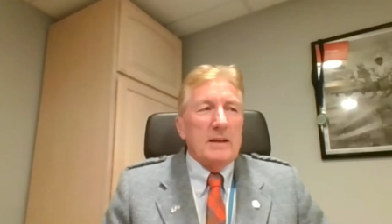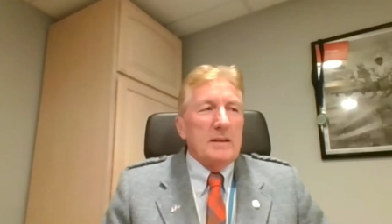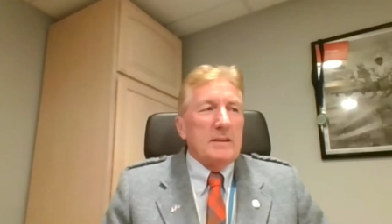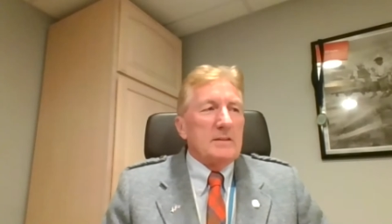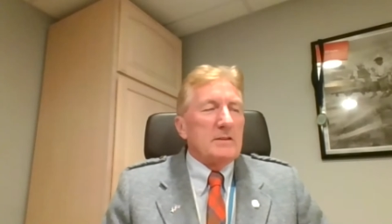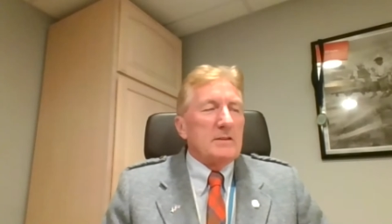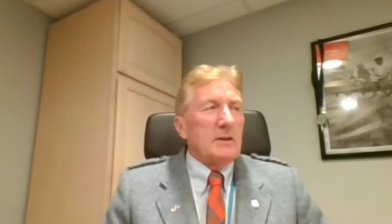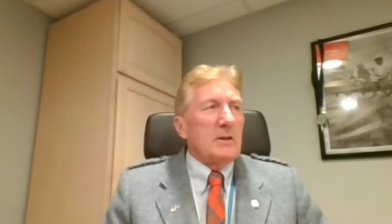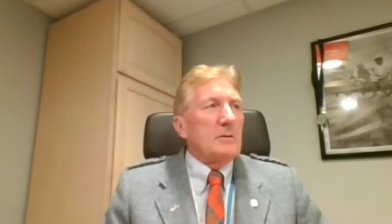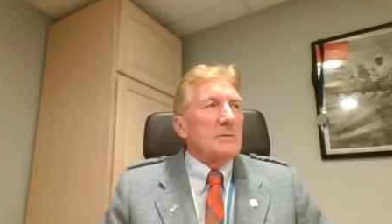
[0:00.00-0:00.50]

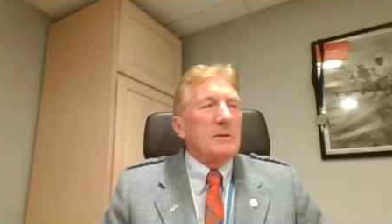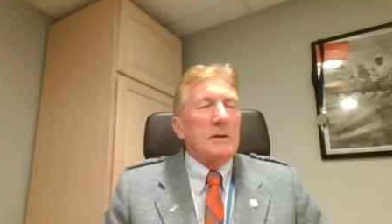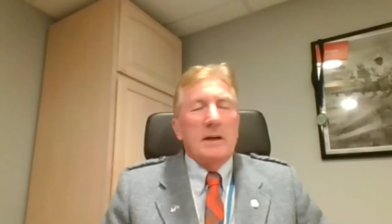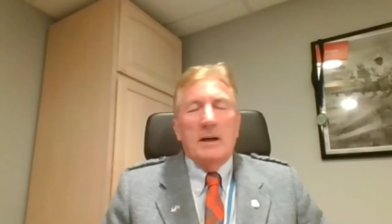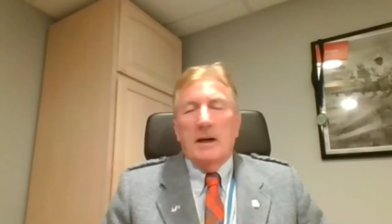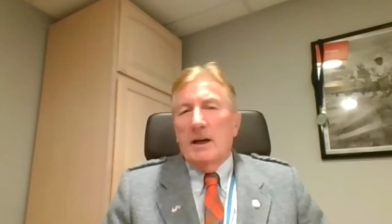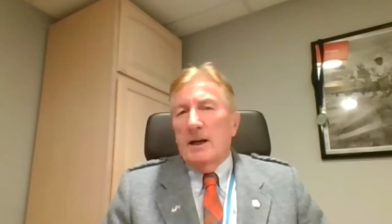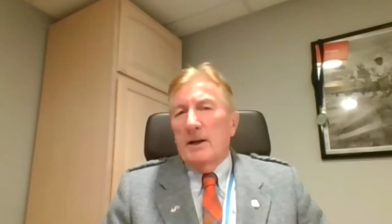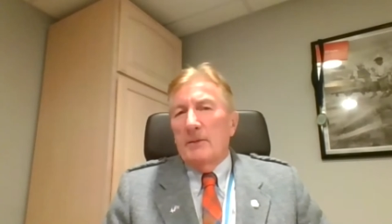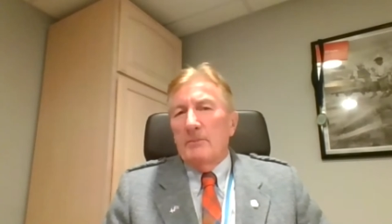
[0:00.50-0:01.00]
So
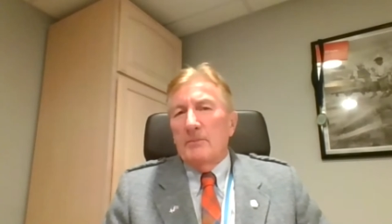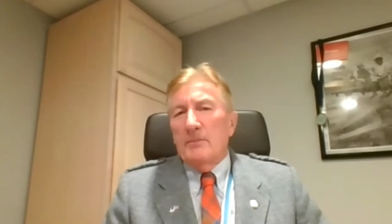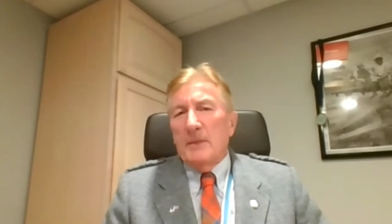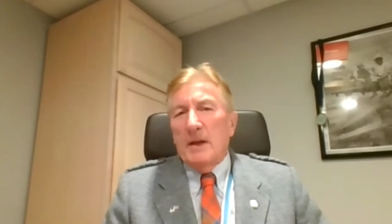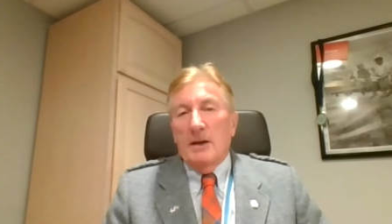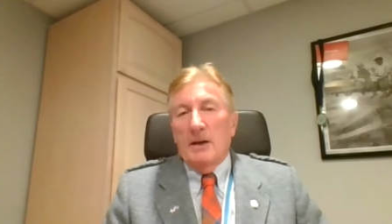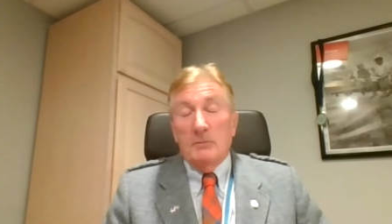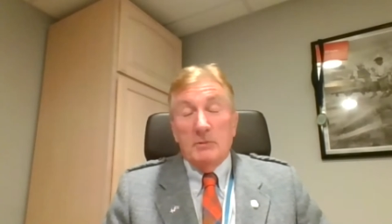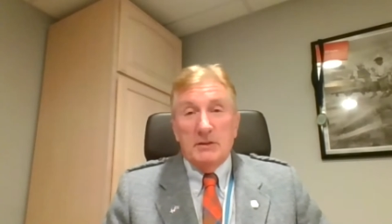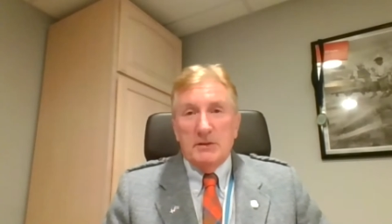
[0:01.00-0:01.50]

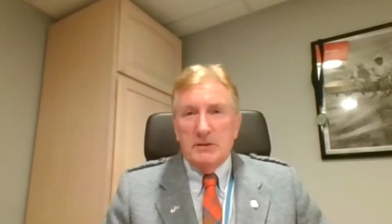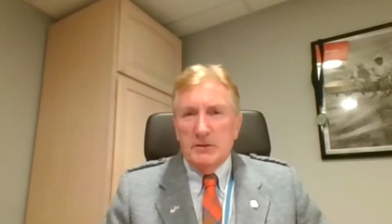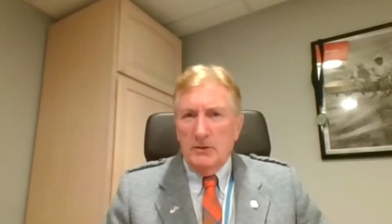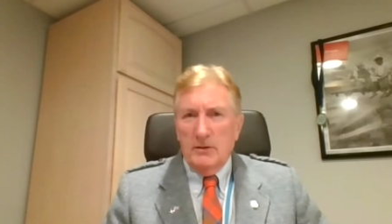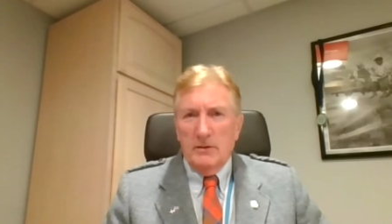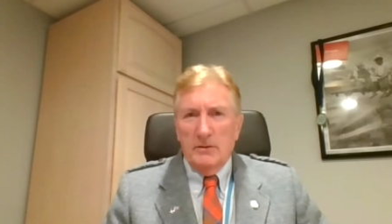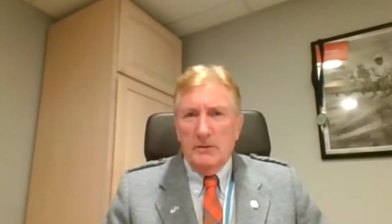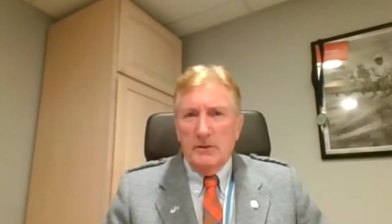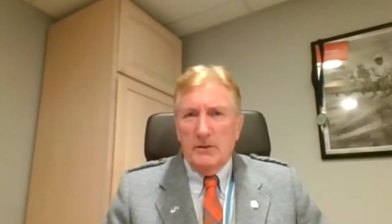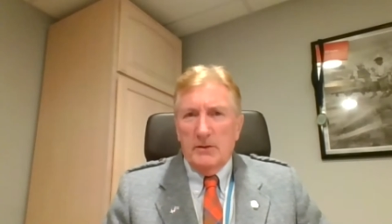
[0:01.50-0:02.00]
I'm so